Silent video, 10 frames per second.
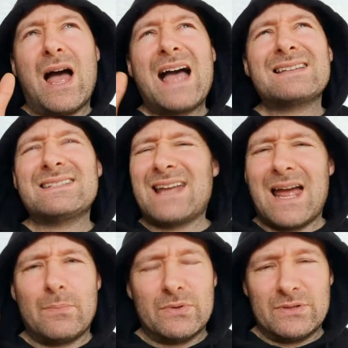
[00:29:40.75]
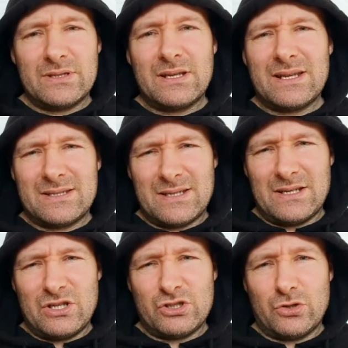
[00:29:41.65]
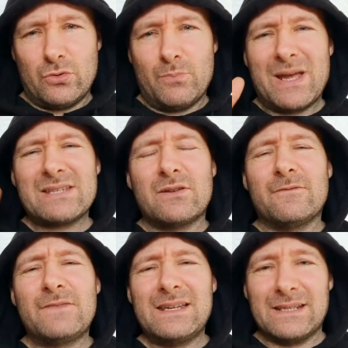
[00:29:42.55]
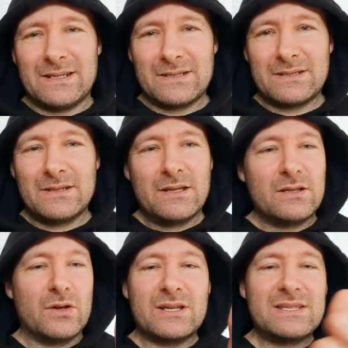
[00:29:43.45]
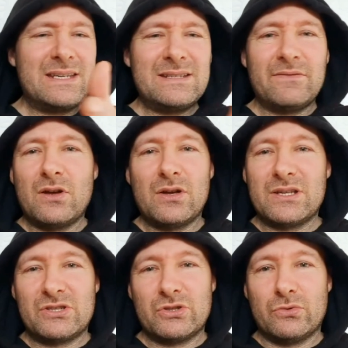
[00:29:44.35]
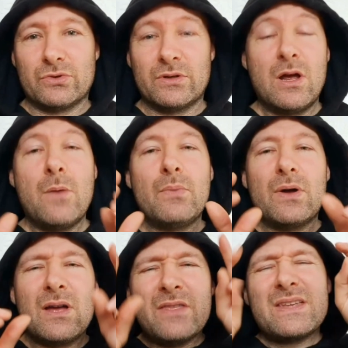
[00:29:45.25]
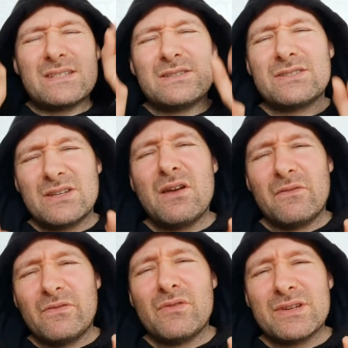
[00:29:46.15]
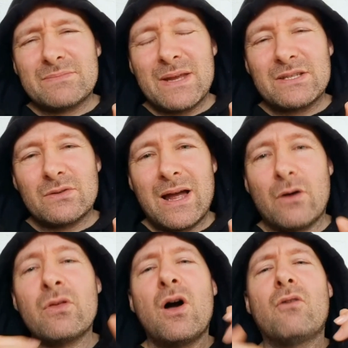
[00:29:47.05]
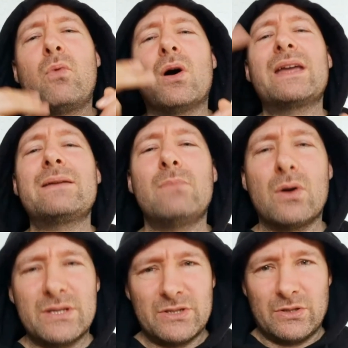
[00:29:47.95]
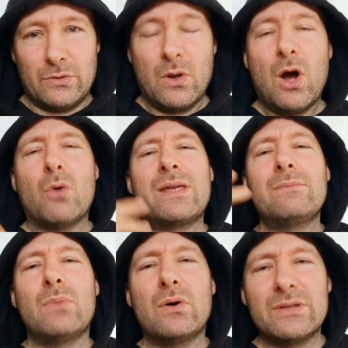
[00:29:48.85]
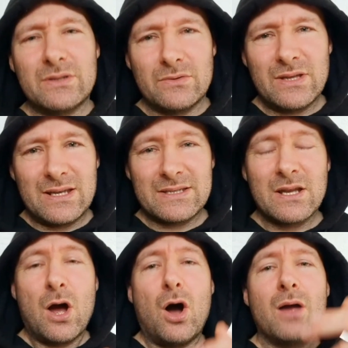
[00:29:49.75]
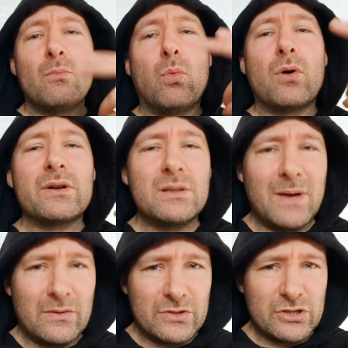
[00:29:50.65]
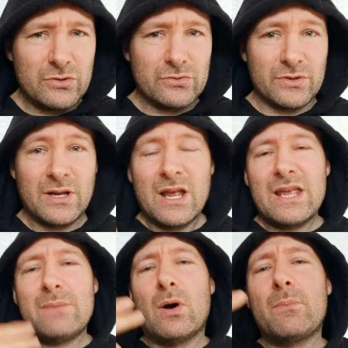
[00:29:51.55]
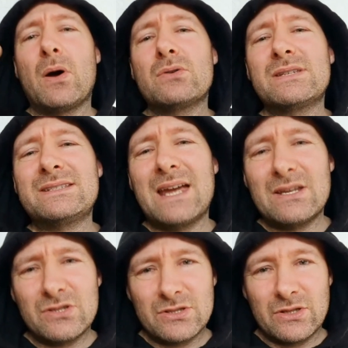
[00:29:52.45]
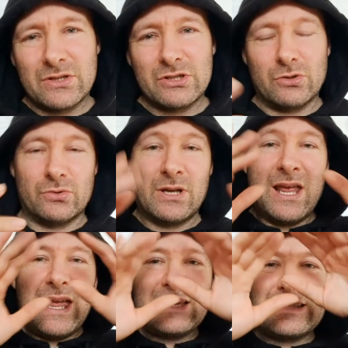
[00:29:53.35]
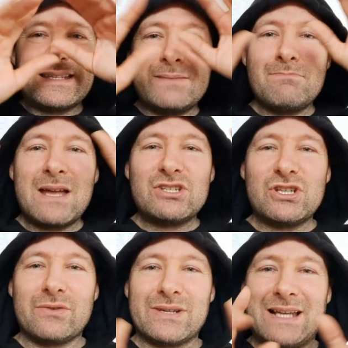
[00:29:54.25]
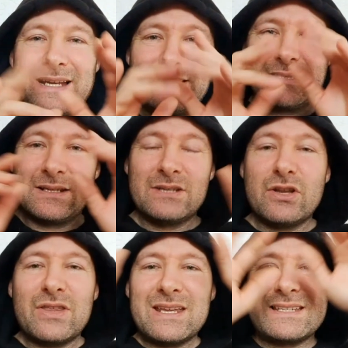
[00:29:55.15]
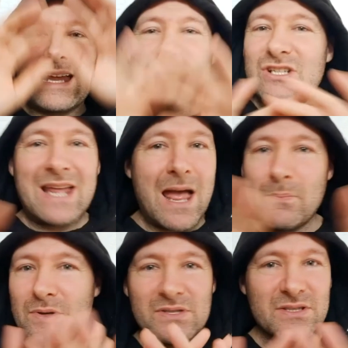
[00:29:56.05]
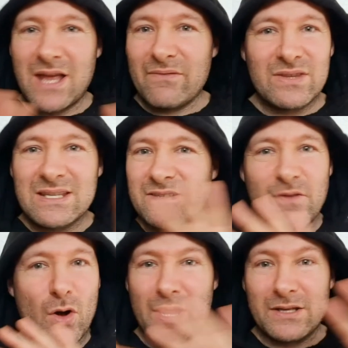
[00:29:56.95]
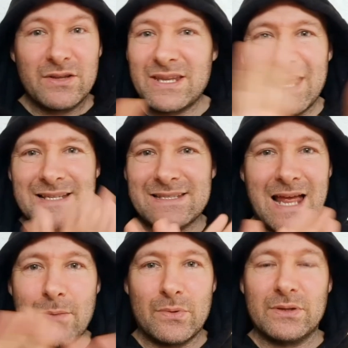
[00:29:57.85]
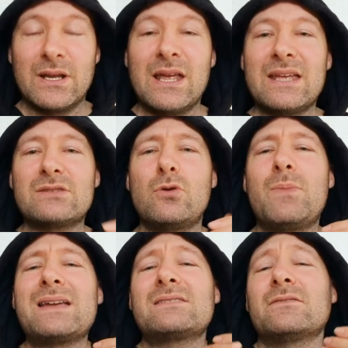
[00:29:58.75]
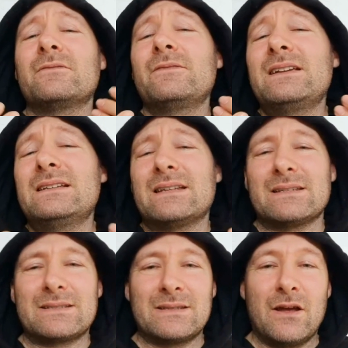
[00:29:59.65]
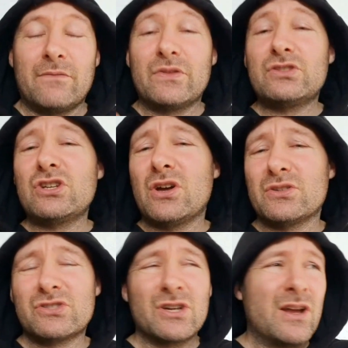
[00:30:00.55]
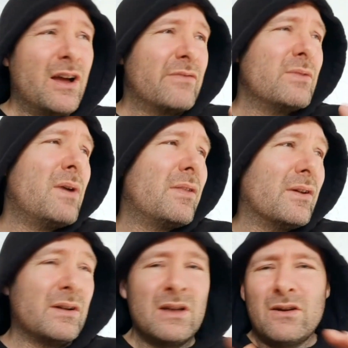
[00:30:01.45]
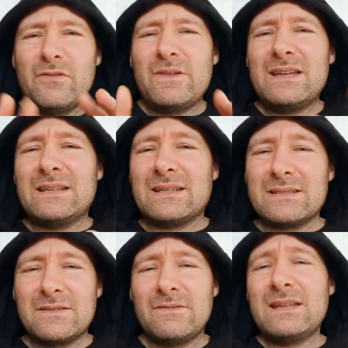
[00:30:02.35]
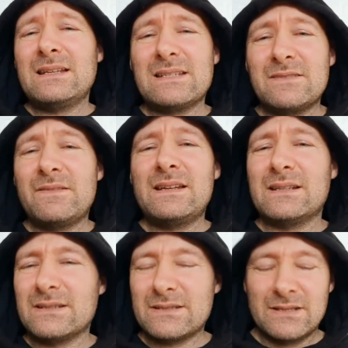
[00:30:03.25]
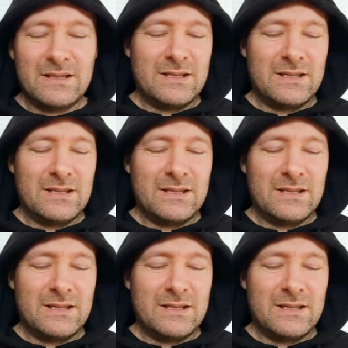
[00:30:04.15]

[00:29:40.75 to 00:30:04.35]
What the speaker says: hasn't happened is an issue based on feelings. Like, because he never hurt his children, but there's concern for his mental health of what he might do. Oh, he might do this. I'm worried about the children. He might pose a danger to the children. It's this imaginary land. Nothing has actually happened and everything's fine. Nothing has to happen. It's all based on feelings of the judge, of the mother. Feelings, feelings, feelings.